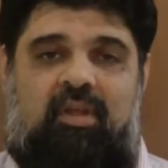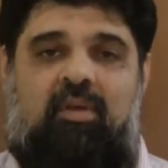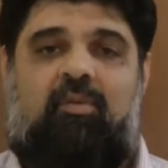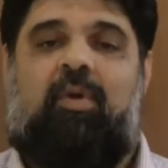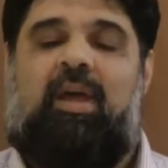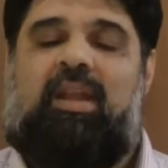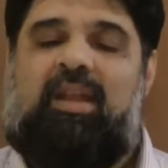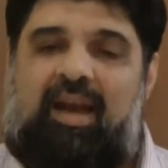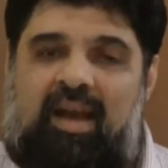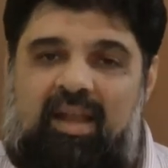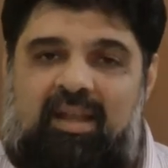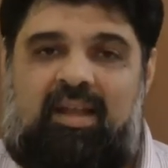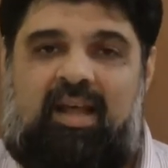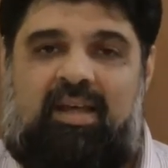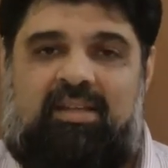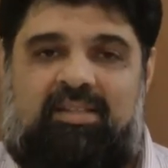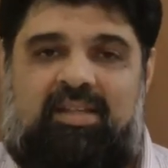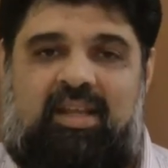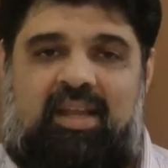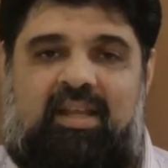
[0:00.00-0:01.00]
When
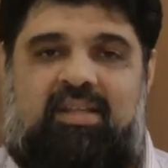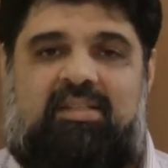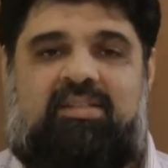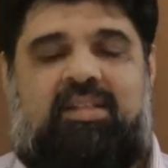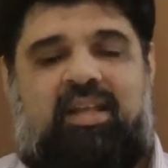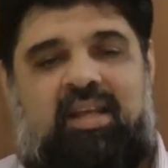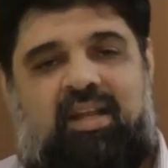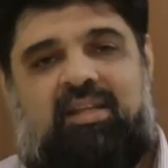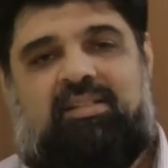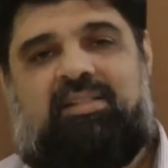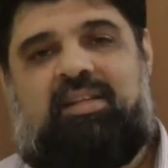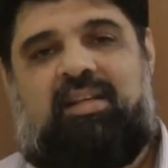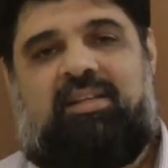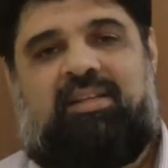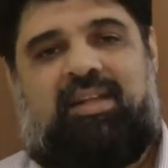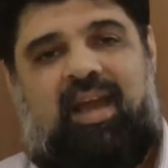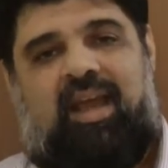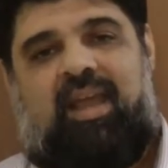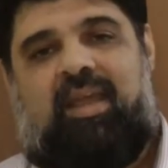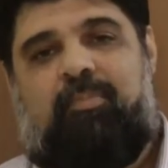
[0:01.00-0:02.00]
Allah says there is a
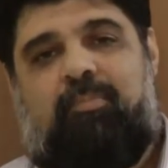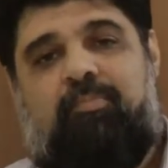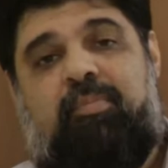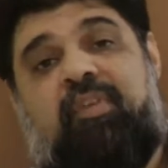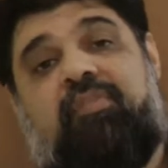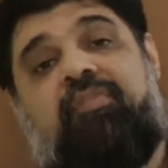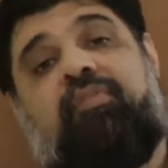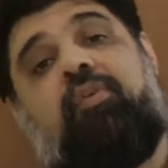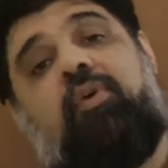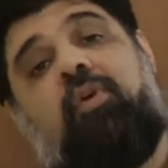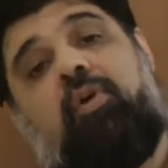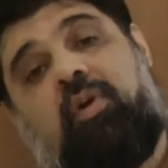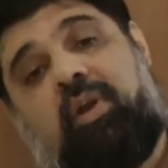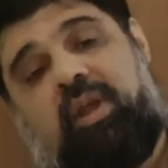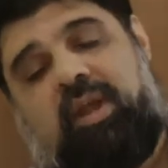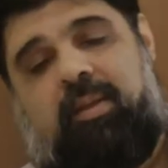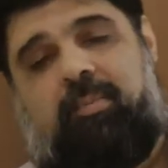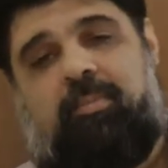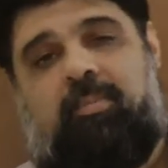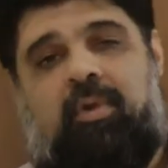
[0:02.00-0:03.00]
time
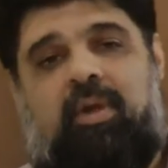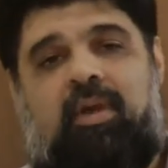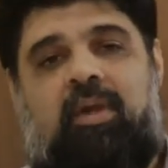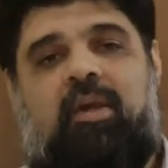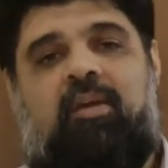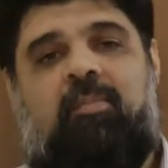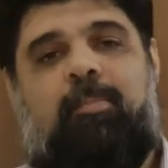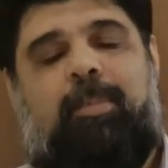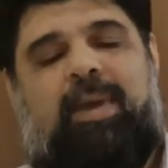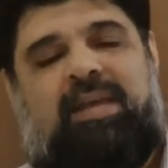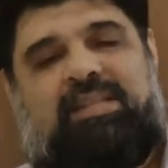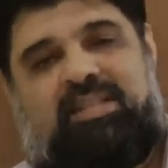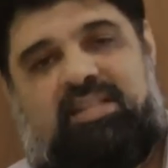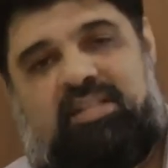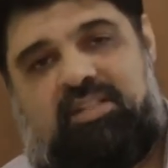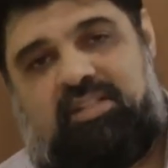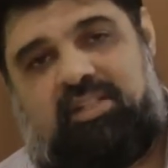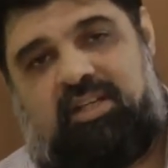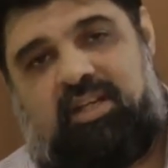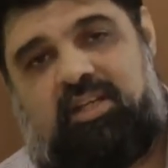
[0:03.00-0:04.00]
before him,
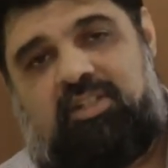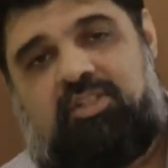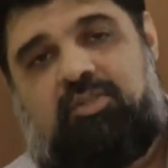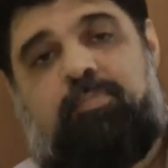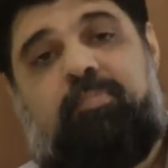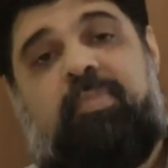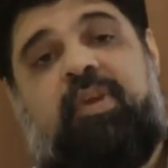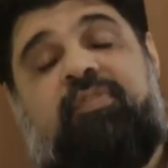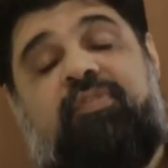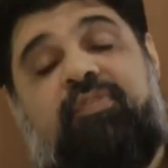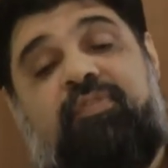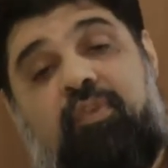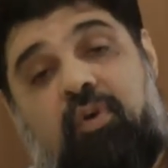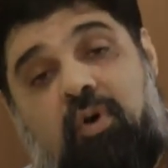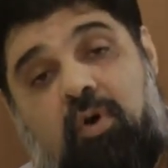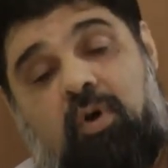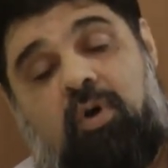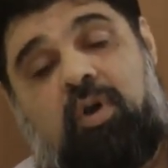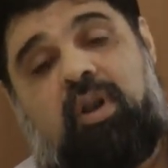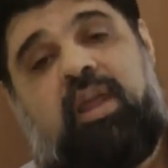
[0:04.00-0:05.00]
messengers
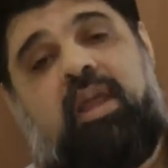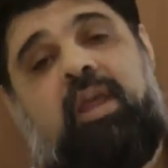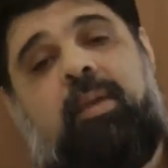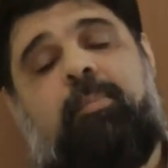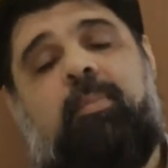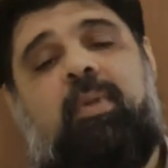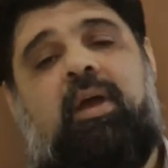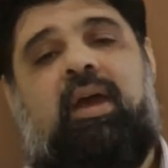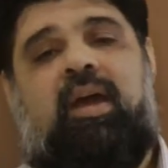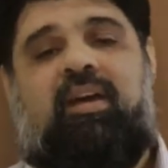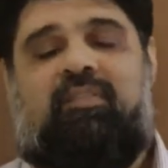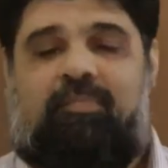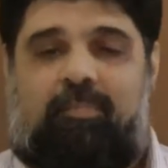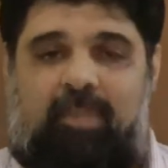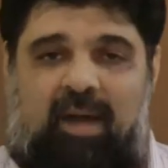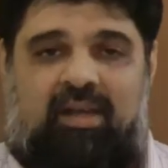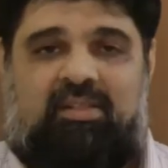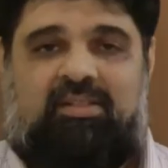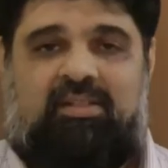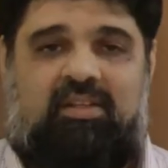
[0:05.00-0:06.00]
before him have
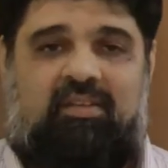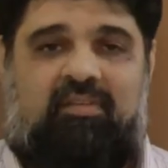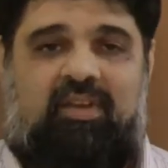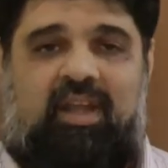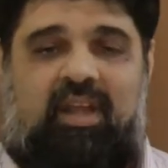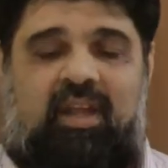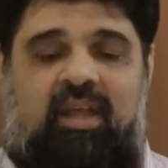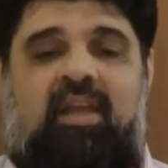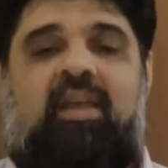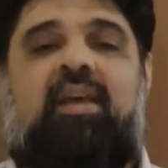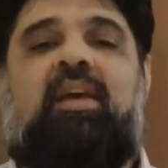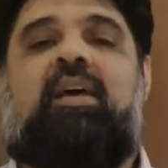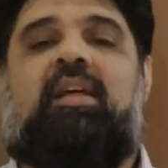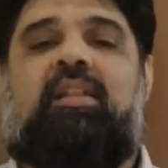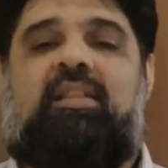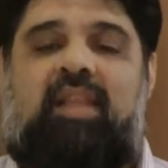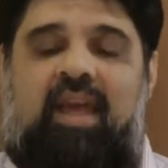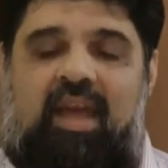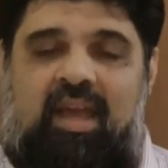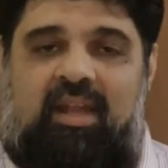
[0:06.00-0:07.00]
passed away,
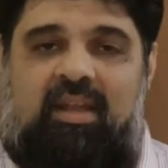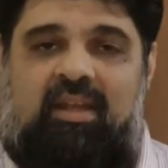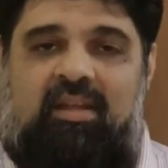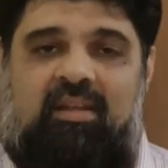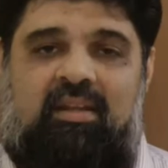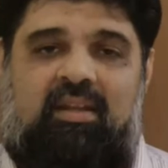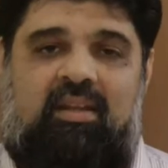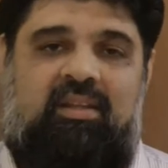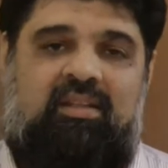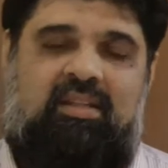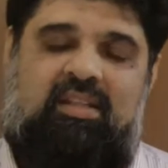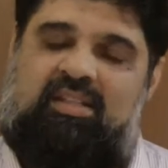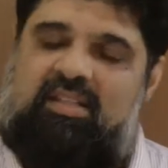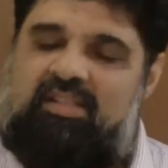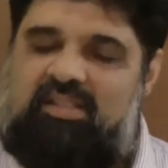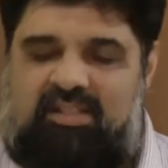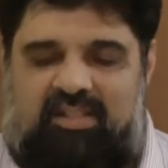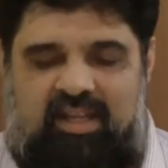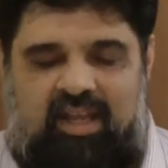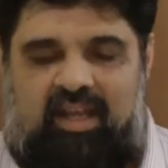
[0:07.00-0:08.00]
then this
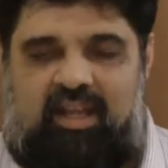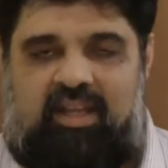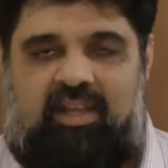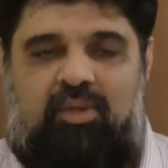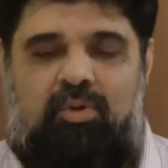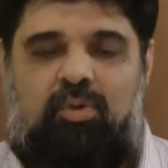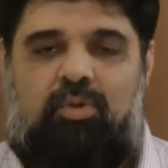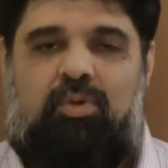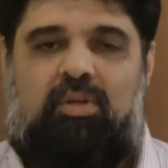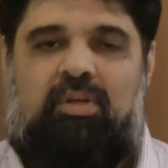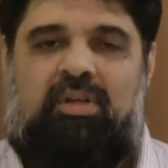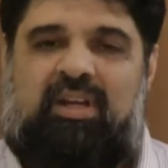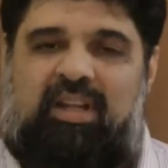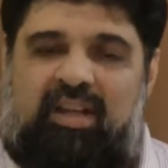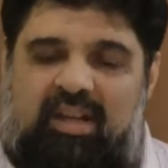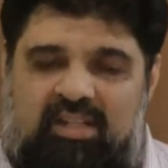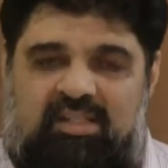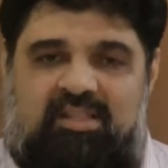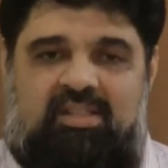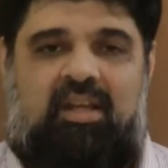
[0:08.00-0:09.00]
is telling you
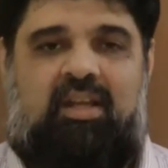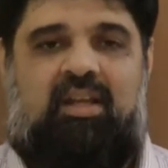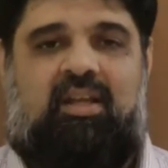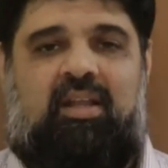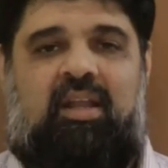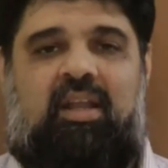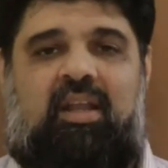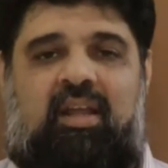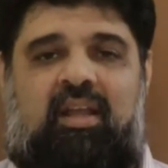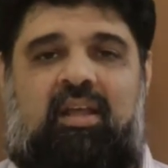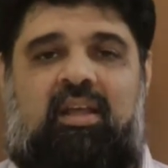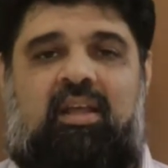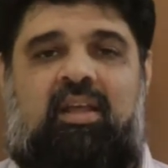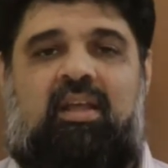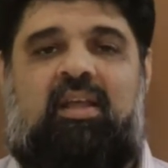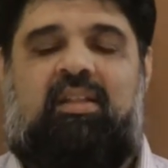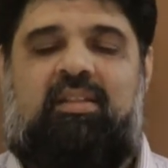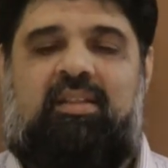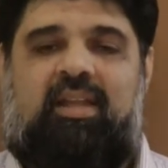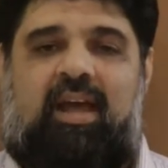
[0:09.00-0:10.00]
crystal clear
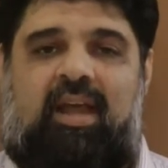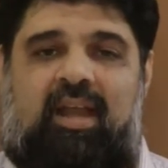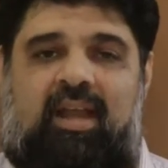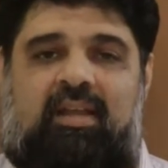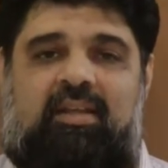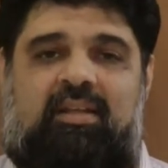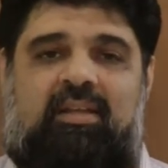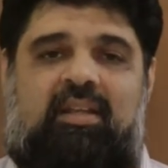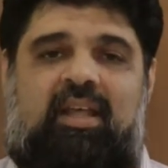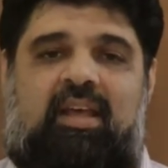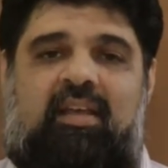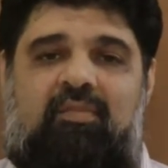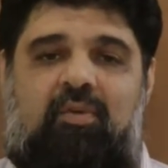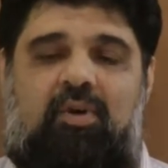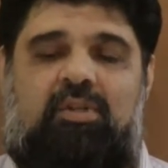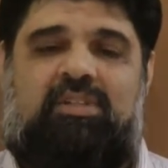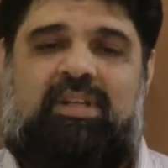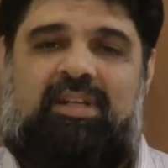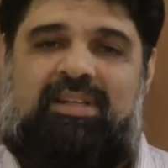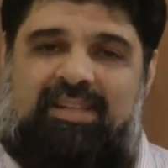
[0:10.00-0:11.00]
that there
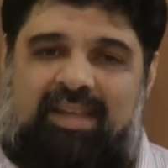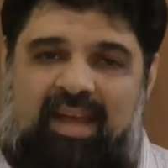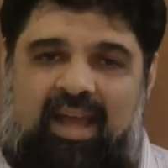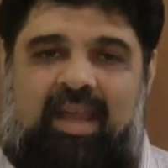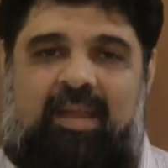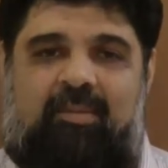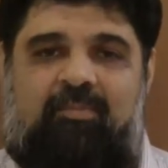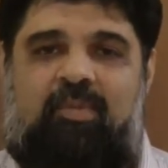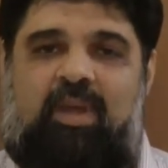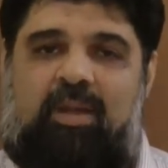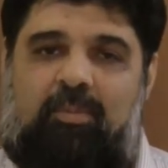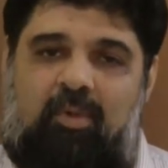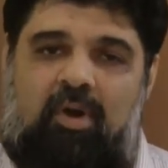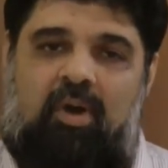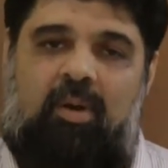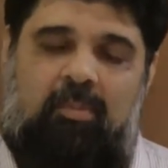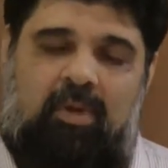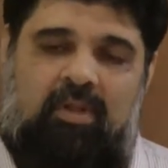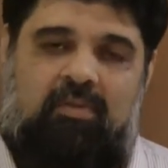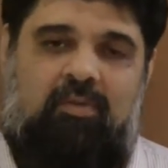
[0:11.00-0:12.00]
was a time when
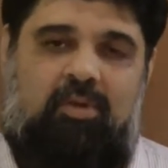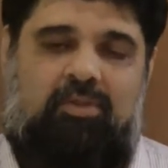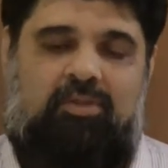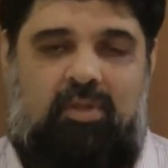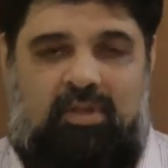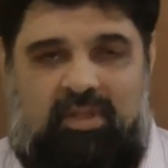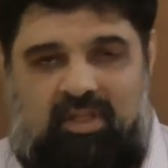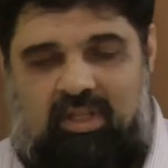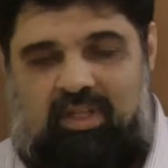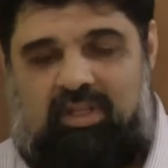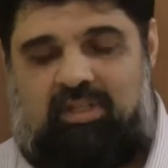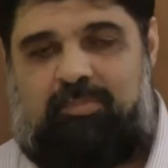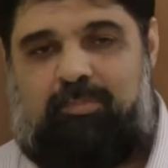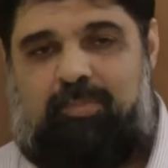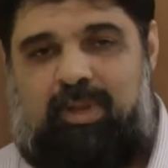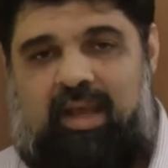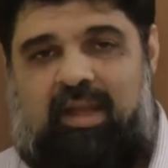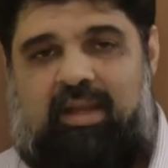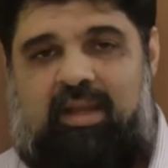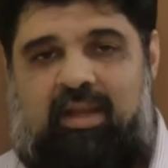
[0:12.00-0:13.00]
Muhammad was on this
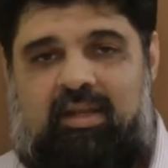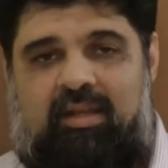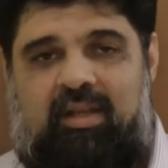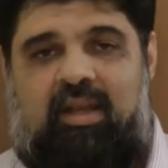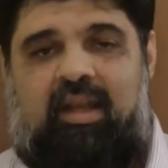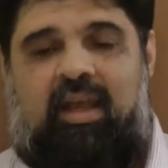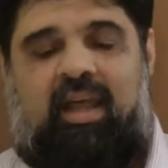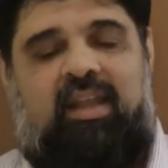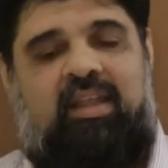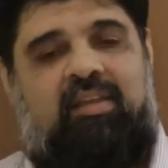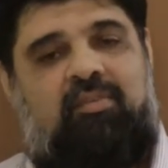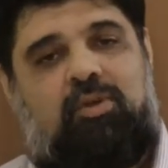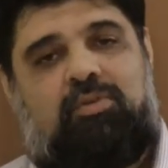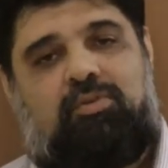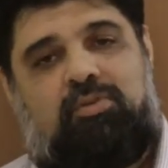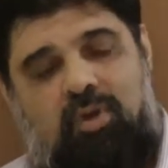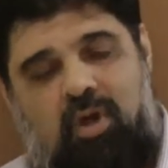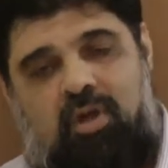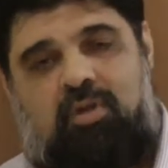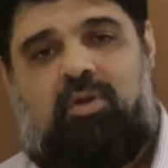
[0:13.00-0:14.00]
planet and he
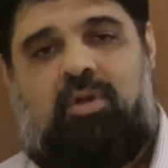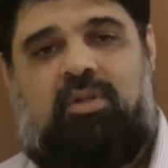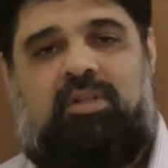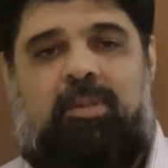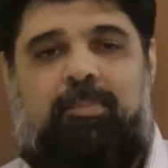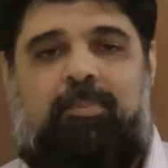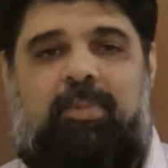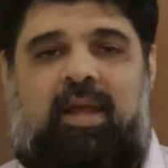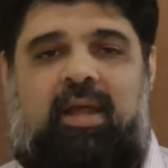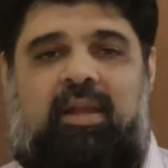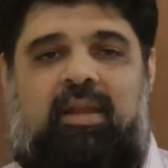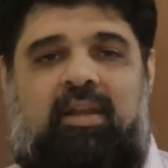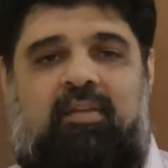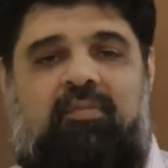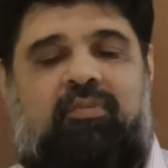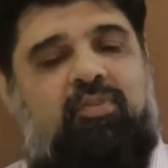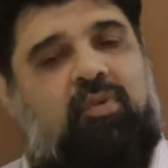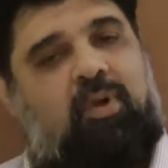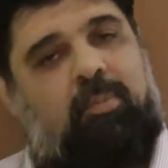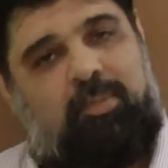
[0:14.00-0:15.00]
was not on the
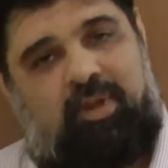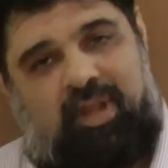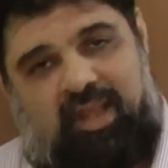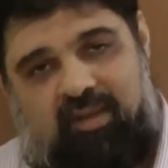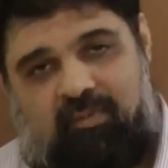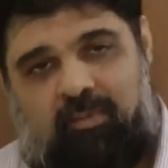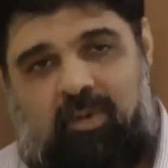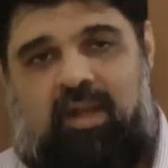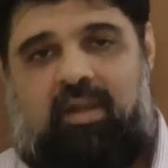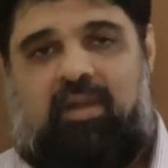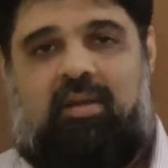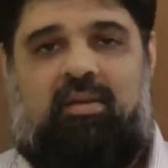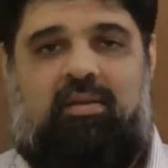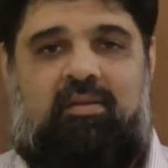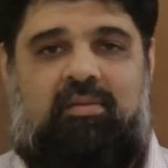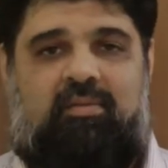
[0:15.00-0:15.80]
planet from day one.